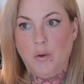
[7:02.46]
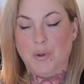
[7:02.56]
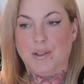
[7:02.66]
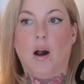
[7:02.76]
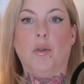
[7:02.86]

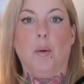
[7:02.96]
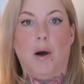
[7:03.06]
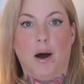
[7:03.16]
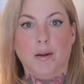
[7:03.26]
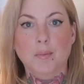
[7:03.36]
was on the
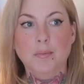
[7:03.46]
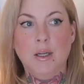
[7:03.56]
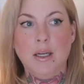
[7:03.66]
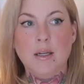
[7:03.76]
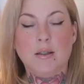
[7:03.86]
bottom
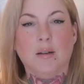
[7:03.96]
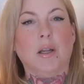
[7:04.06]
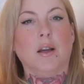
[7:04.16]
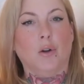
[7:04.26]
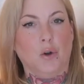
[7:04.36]
to
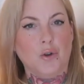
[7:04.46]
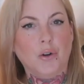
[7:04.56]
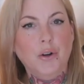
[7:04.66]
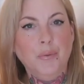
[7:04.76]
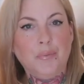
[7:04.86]
be a neutral.